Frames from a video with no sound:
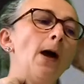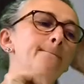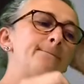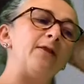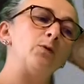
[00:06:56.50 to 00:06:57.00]

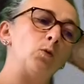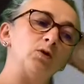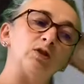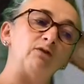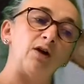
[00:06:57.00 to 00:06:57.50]
But the
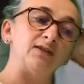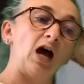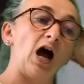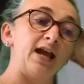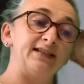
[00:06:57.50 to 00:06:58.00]
water rose
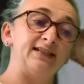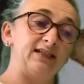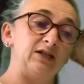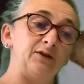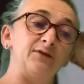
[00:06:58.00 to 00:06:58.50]
higher
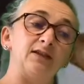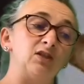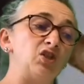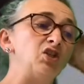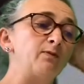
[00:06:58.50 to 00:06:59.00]
still, so the
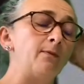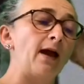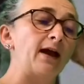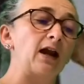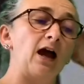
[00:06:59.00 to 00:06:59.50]
Gingerbread
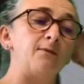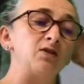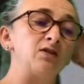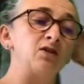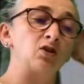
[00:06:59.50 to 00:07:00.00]
Man climbed
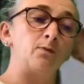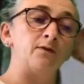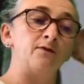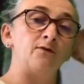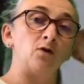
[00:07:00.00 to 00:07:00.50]
onto the top of
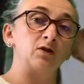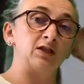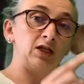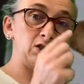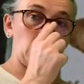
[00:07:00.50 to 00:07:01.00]
the
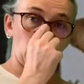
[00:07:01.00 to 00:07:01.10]
fox's